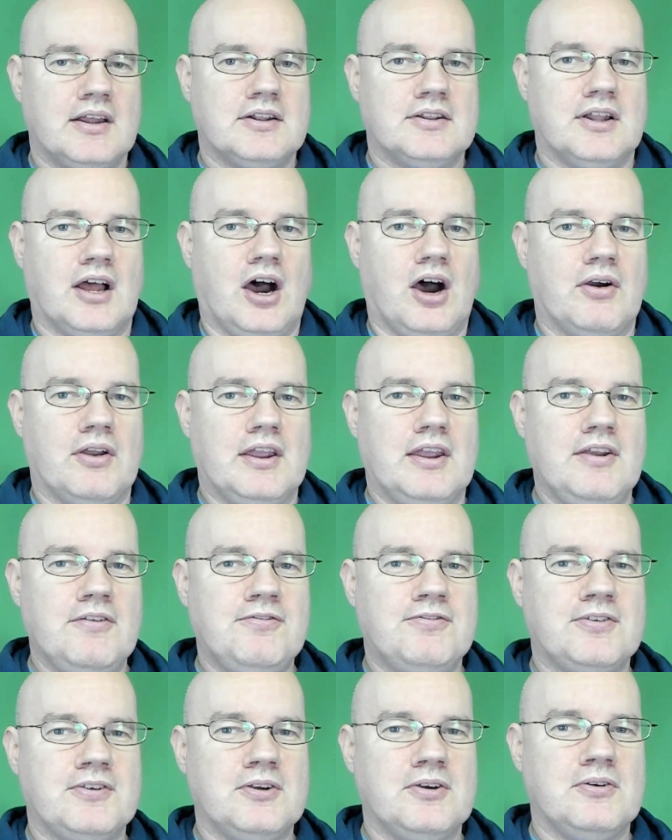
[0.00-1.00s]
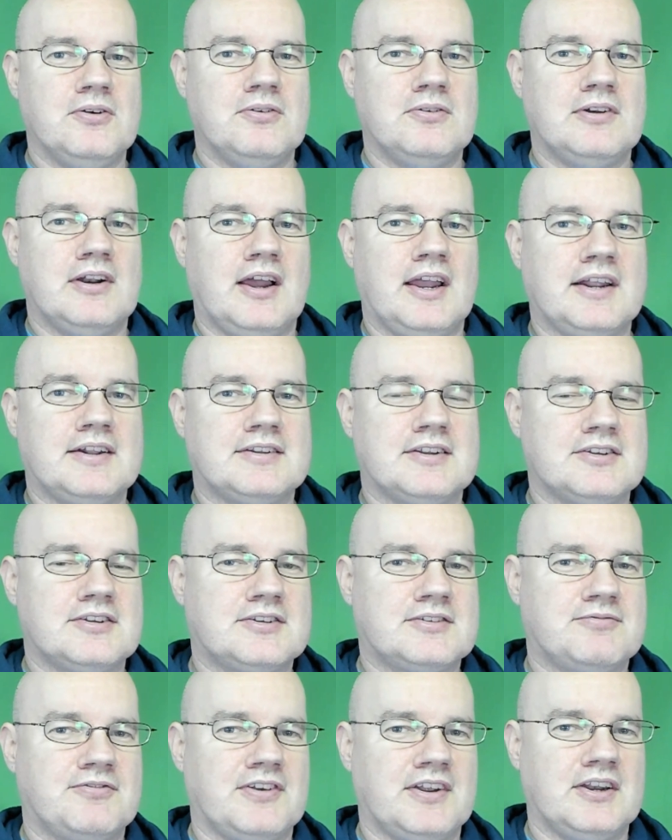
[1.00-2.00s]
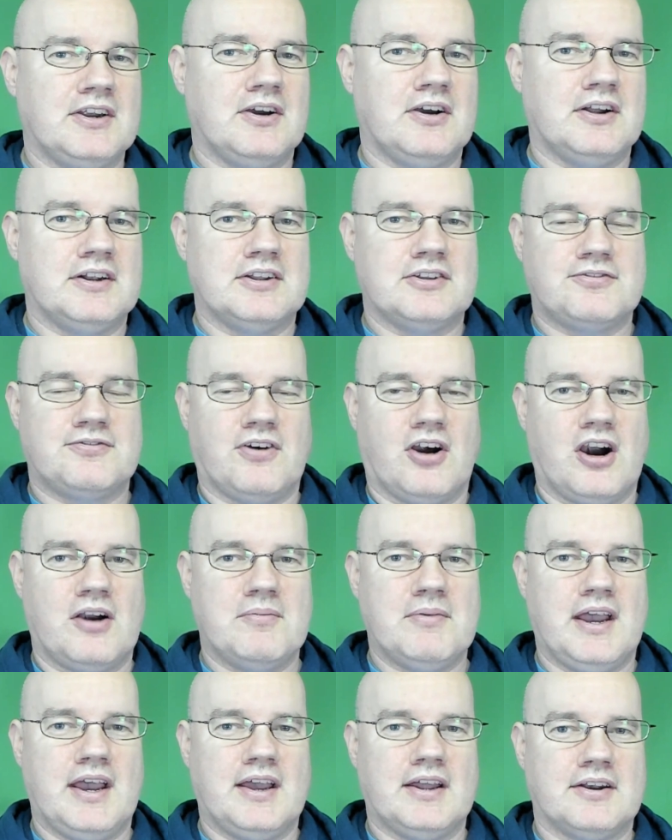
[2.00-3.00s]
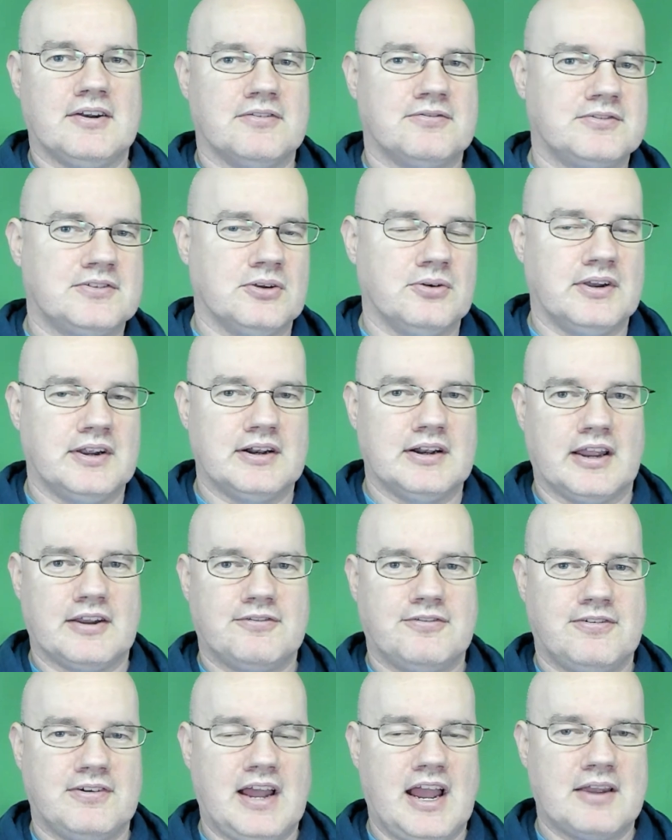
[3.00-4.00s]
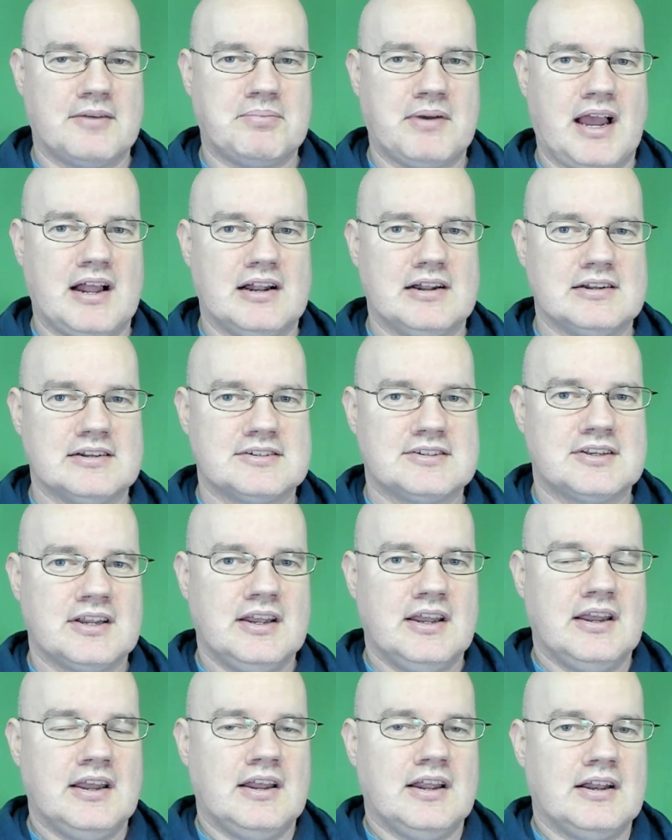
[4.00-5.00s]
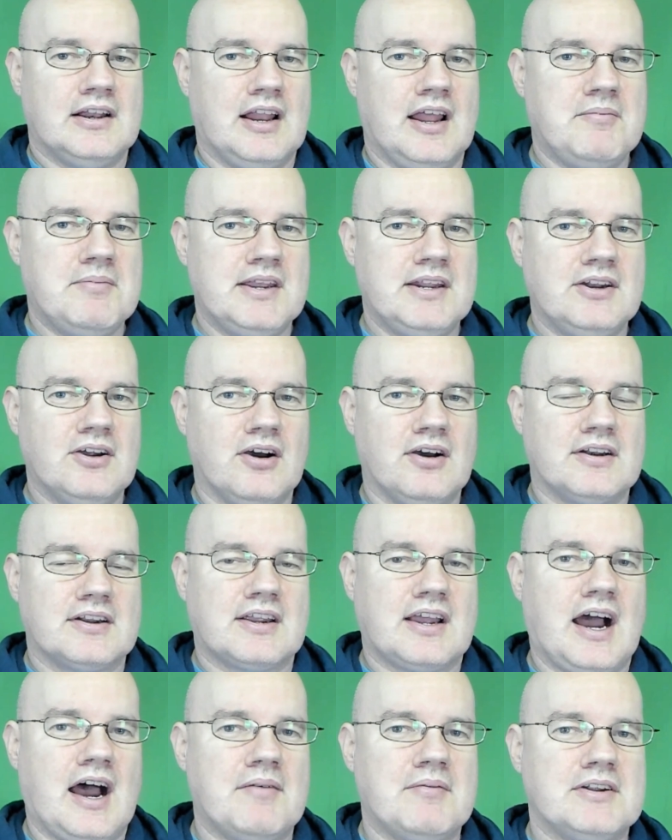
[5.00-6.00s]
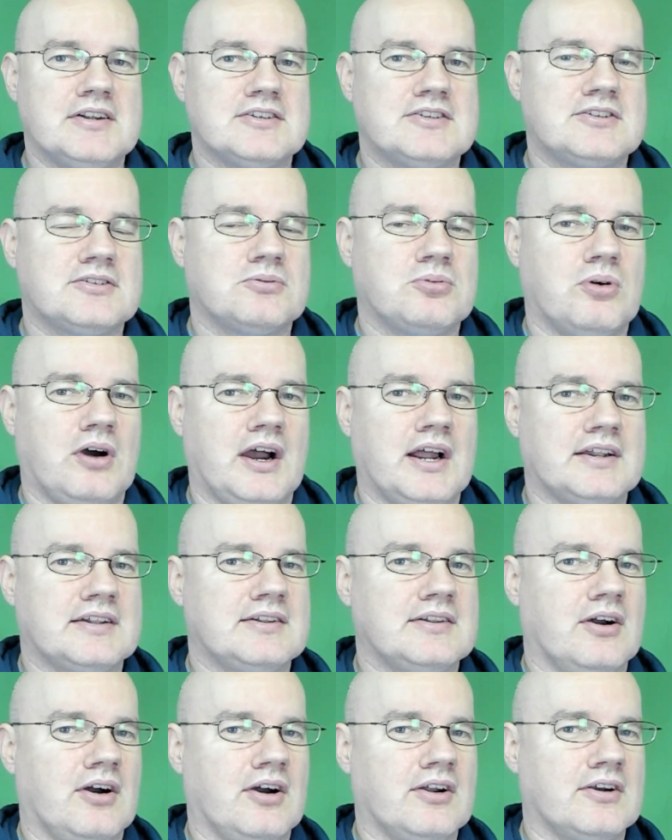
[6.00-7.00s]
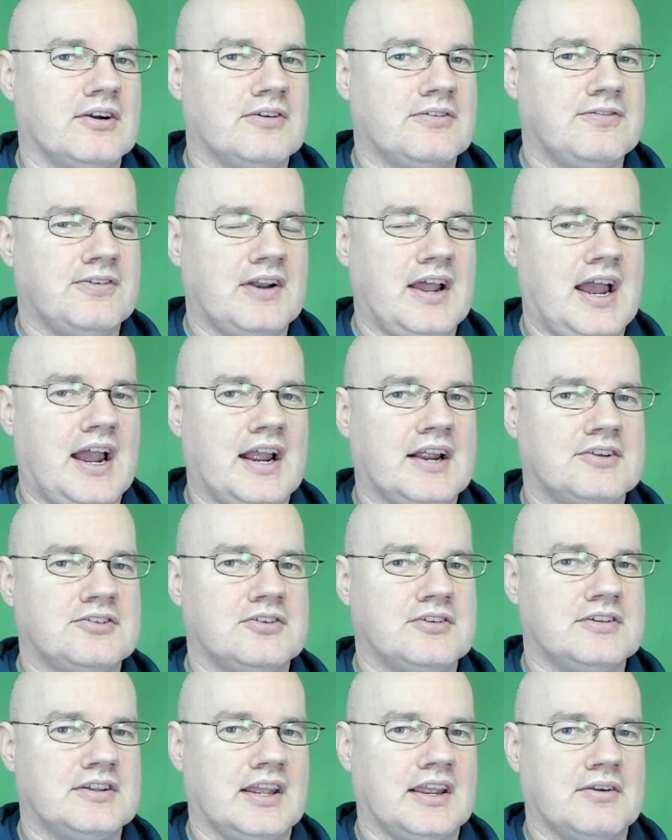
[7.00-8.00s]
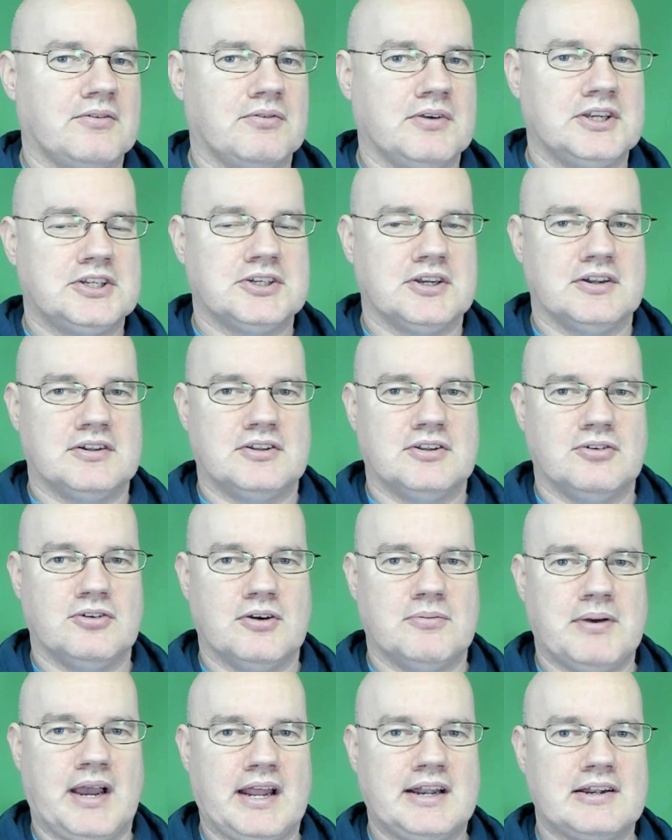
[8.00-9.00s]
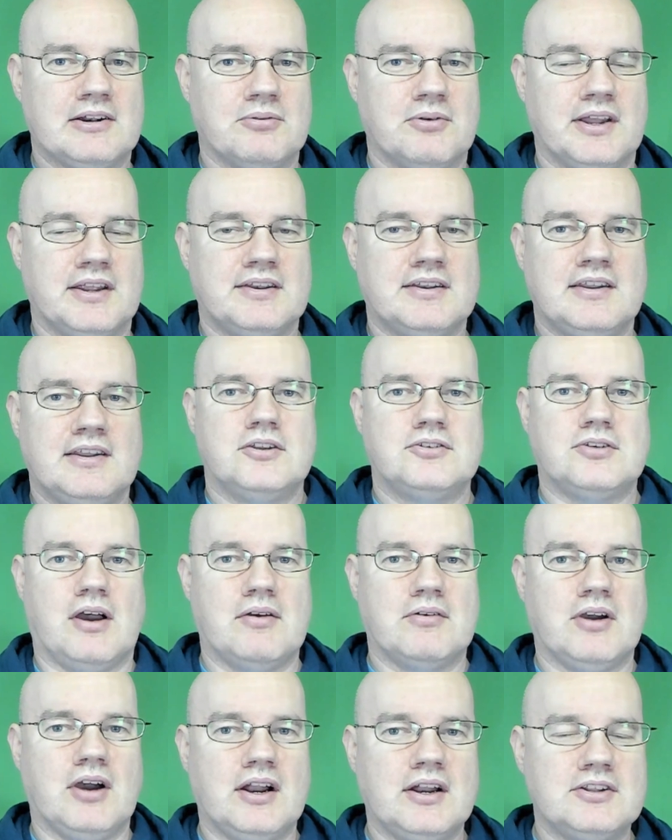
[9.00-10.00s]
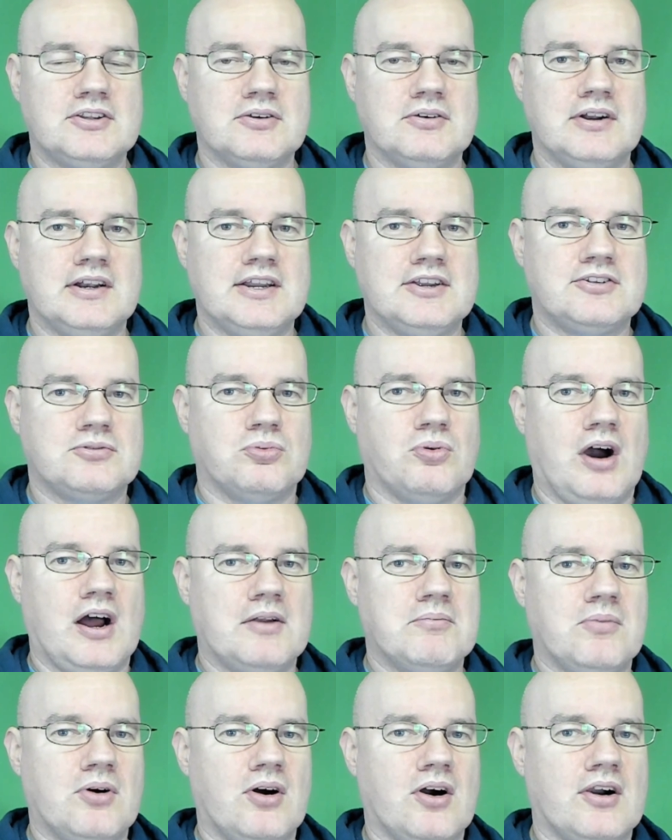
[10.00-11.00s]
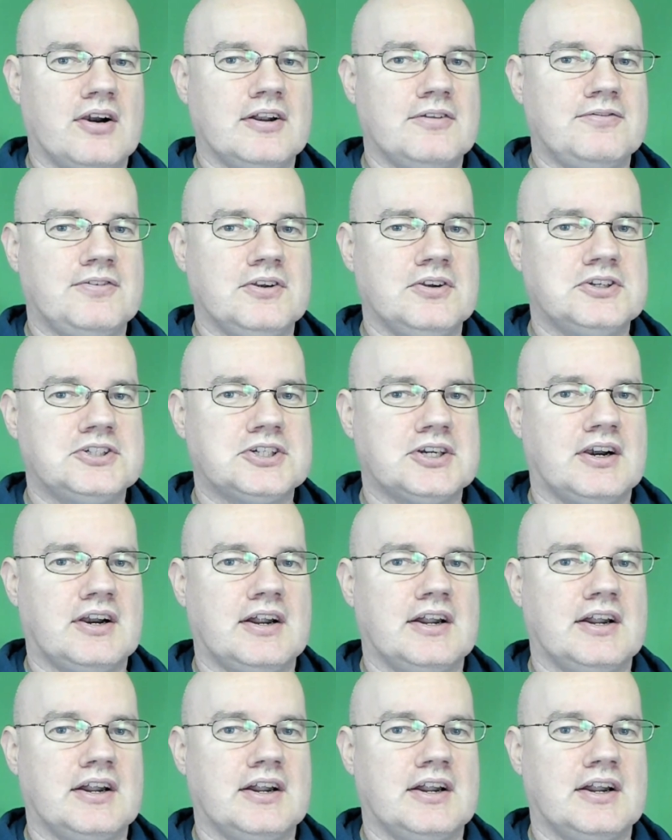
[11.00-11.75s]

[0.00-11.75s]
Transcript: Now, if you like this video and this format of doing like flag battles, let me know in the comments what other flags you think we should do a battle with. So I'm going to do at least one more in the future.